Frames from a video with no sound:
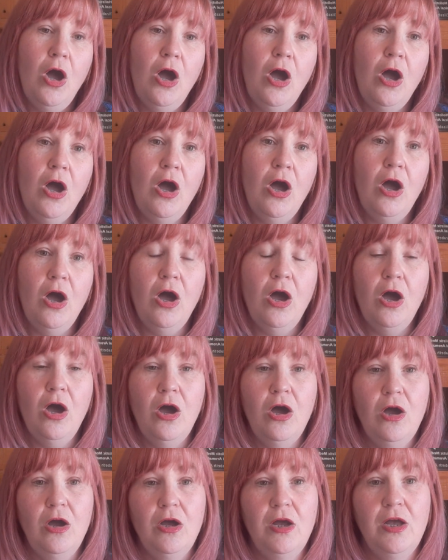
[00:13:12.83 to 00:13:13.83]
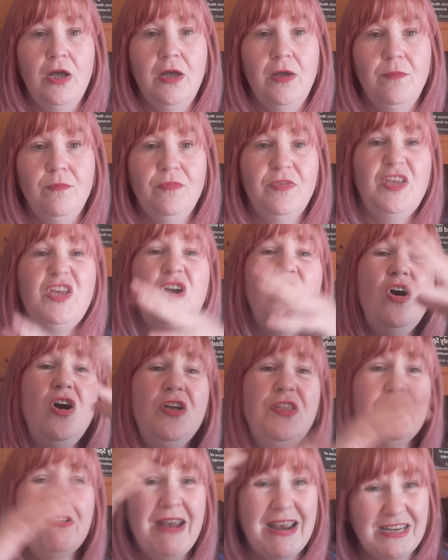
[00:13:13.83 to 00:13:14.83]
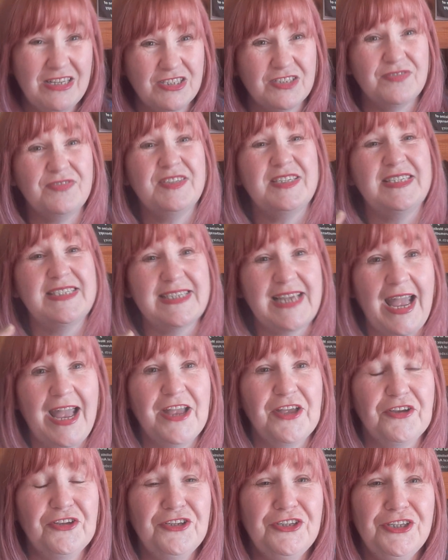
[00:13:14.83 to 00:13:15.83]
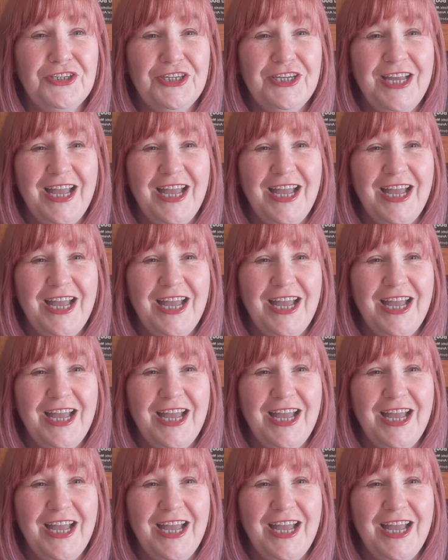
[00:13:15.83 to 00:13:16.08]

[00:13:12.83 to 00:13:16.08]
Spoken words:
are the other end of the scale